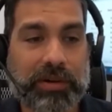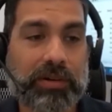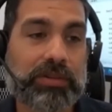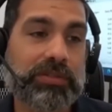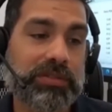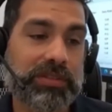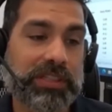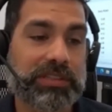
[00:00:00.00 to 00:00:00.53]

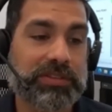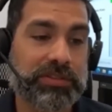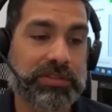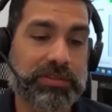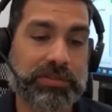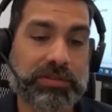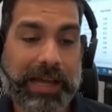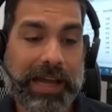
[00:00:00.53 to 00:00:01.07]
also need
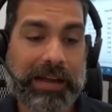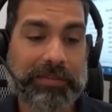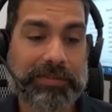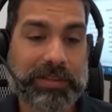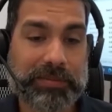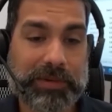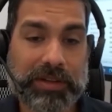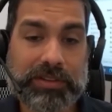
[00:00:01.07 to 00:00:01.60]
to have
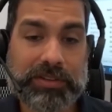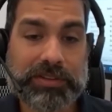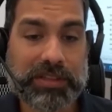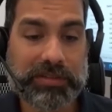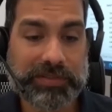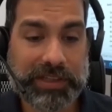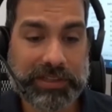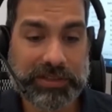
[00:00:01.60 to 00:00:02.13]
some other
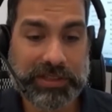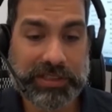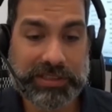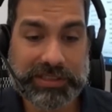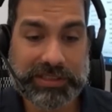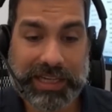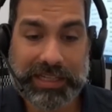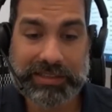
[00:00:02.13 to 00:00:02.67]
stuff that you
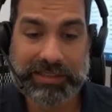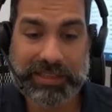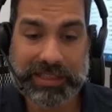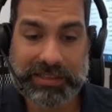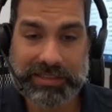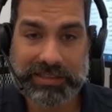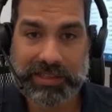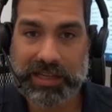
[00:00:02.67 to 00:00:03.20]
can test that
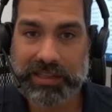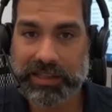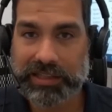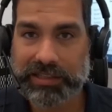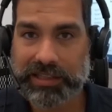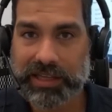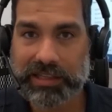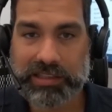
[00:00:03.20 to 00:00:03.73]
it's not
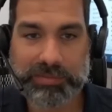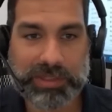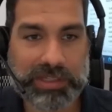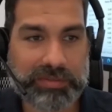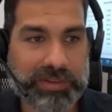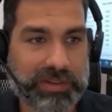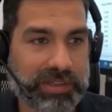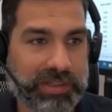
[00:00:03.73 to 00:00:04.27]
like that. Let me
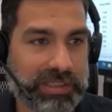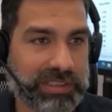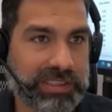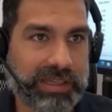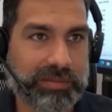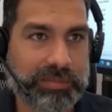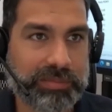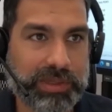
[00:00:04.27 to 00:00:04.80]
give you an
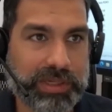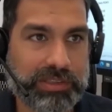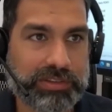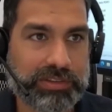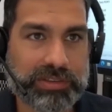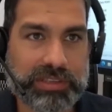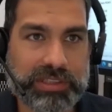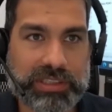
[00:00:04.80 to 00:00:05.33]
example.
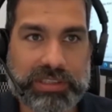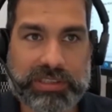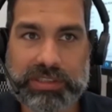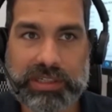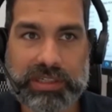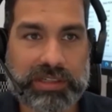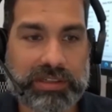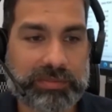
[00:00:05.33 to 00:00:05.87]
Actually,
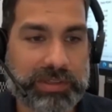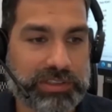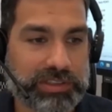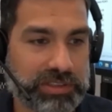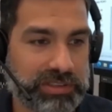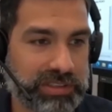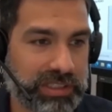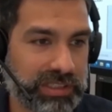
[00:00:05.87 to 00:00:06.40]
I
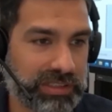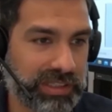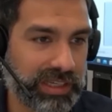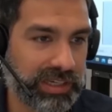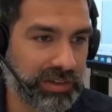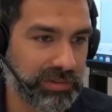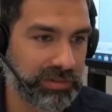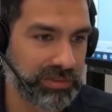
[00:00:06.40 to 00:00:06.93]
just sent
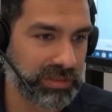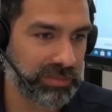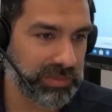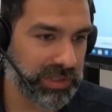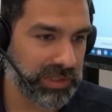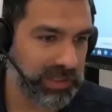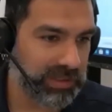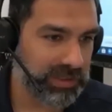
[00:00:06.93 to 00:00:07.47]
Daniel
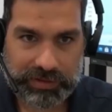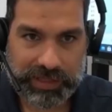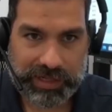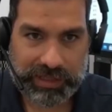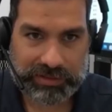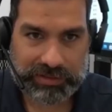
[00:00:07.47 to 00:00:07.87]
something that I